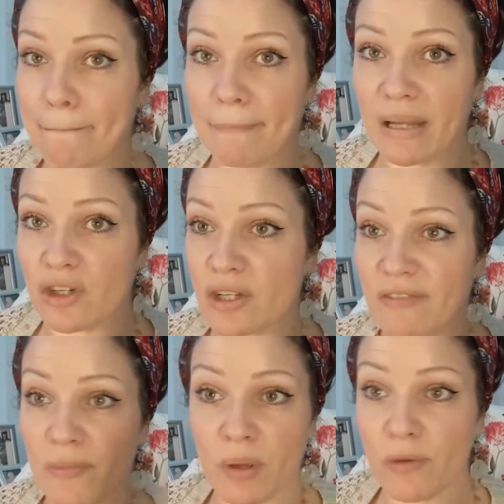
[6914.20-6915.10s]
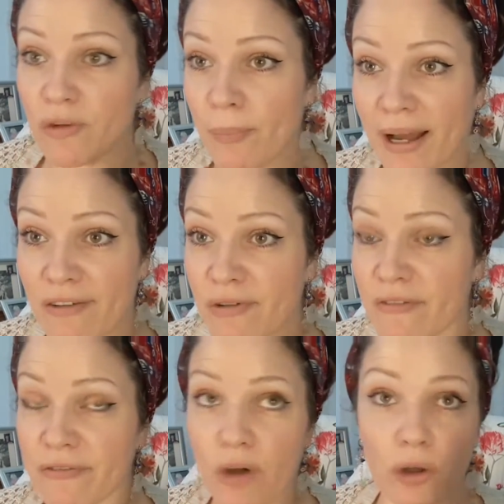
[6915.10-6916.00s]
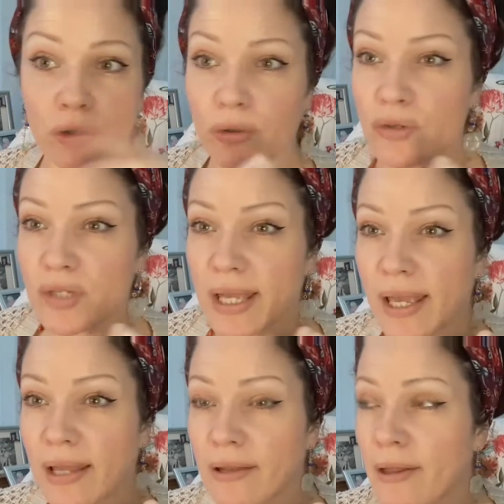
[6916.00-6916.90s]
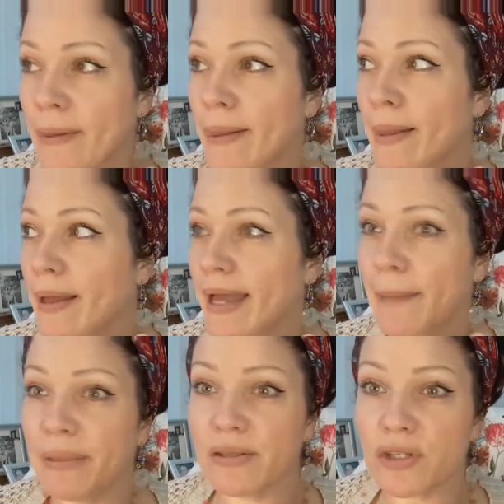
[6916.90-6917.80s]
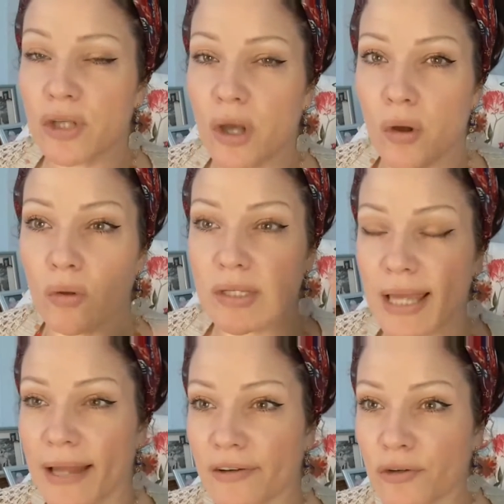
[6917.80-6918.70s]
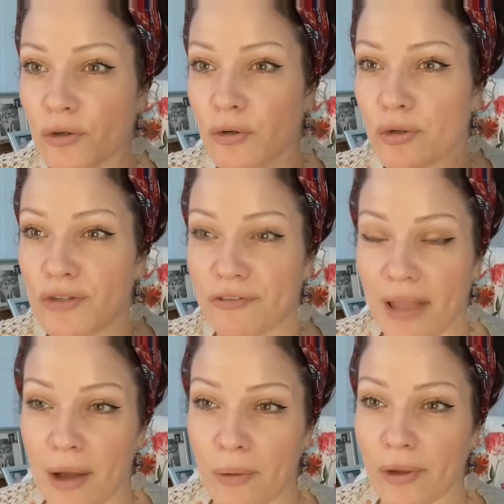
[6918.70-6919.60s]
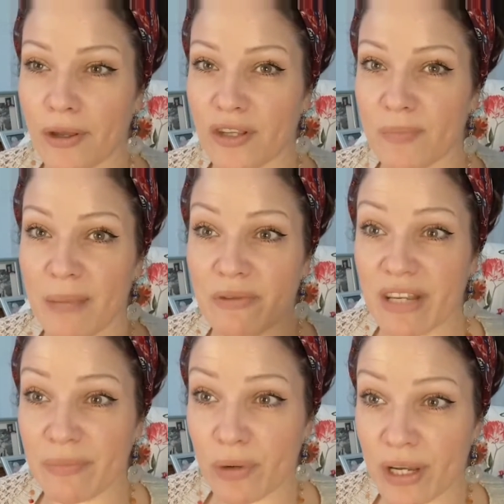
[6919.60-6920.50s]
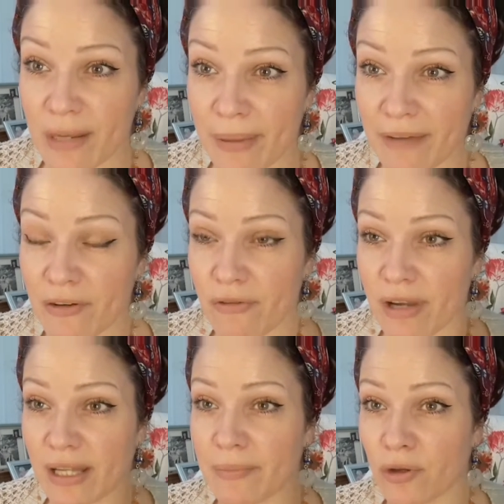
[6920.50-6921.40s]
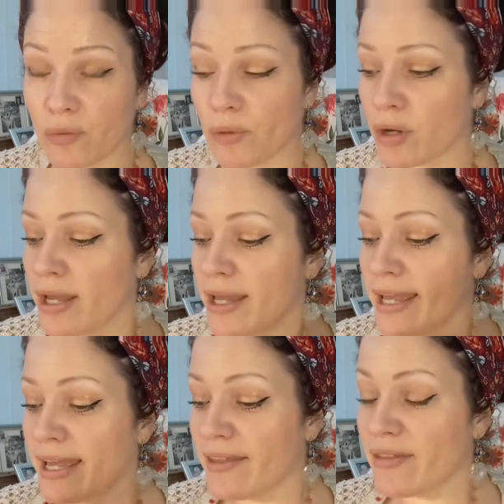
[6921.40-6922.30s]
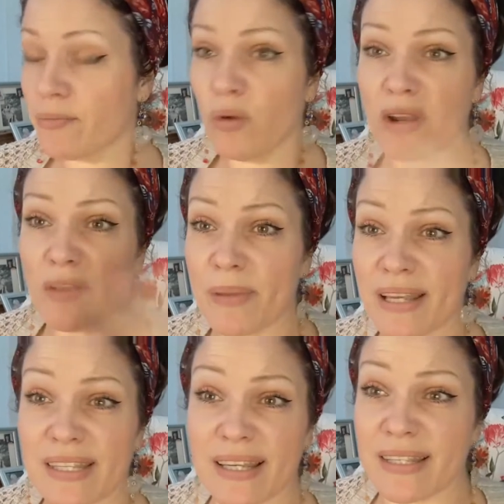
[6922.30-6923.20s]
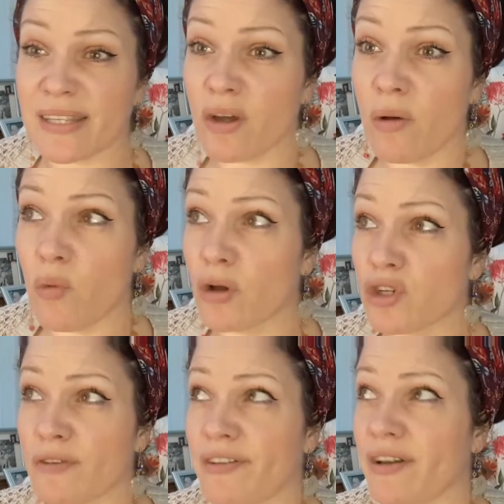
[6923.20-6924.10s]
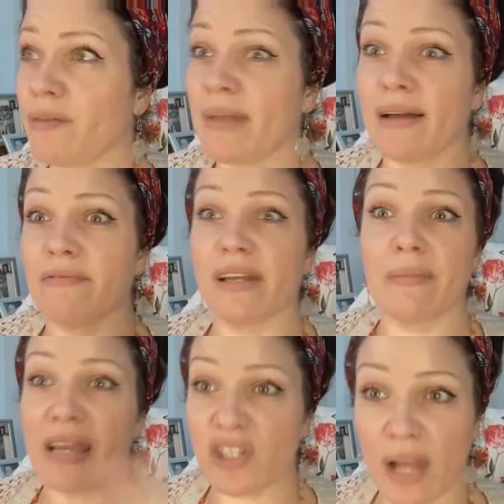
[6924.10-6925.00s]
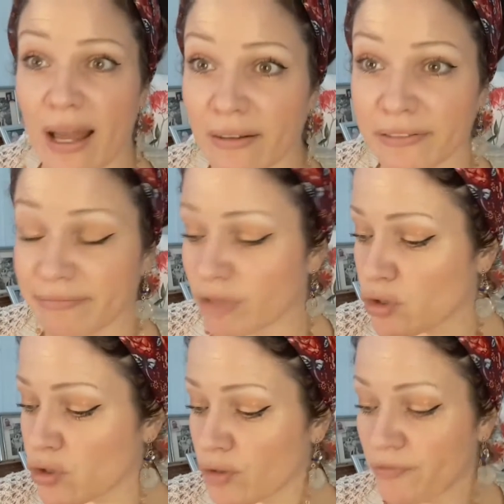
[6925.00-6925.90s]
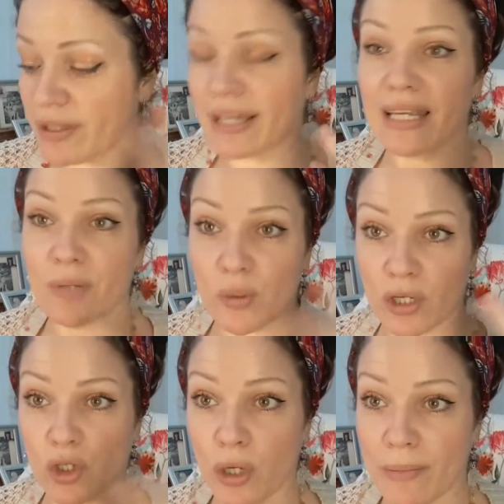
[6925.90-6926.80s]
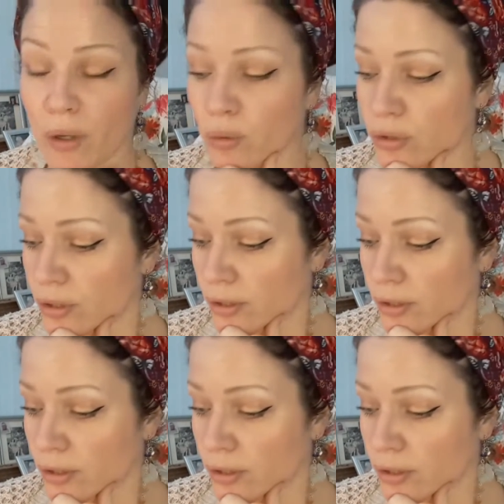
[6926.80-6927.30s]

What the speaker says: and just have a beautiful bath with oils in, Epsom salts, candles, flowers, maybe read a book in a bath, a really good book. One of the biggest things is go and watch a film that really makes you laugh, just something that keeps you in joy mode.